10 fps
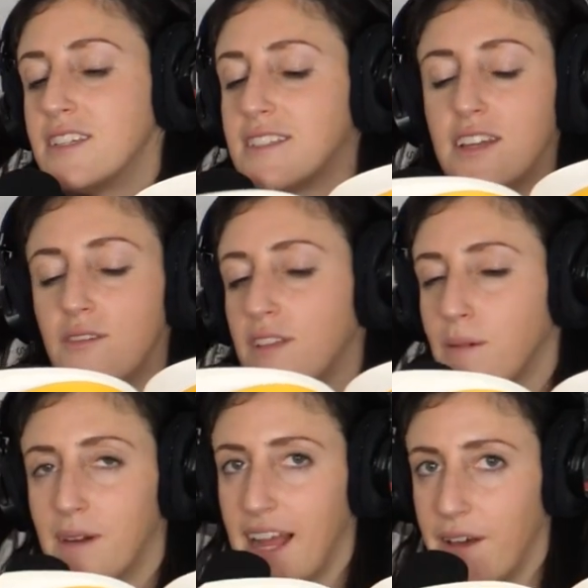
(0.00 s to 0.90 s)
It just didn't
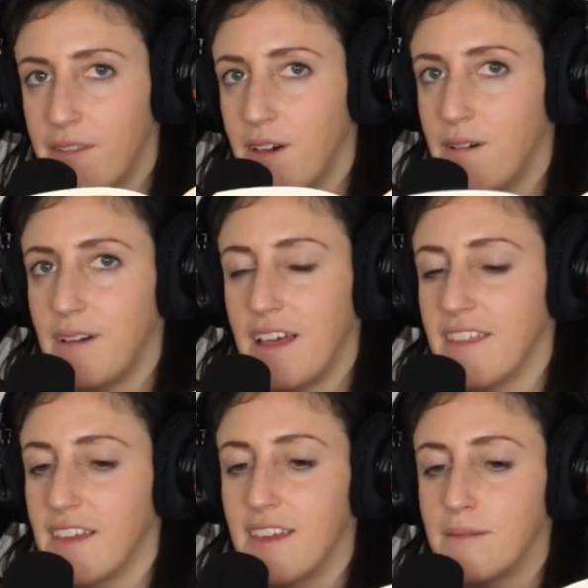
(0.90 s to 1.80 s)
really work out though. I
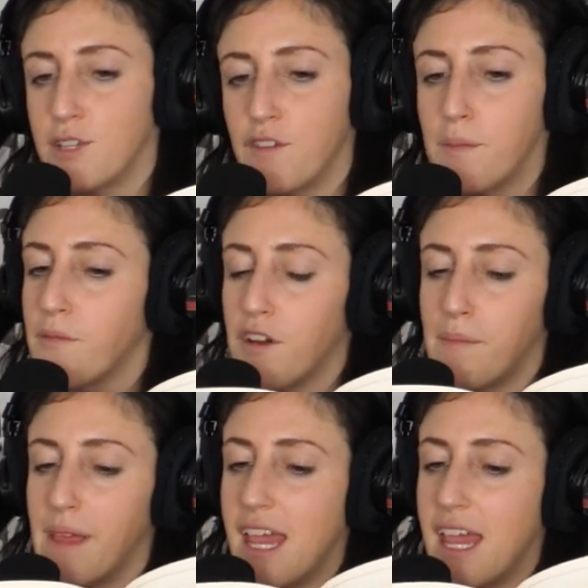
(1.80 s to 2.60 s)
think it was over before it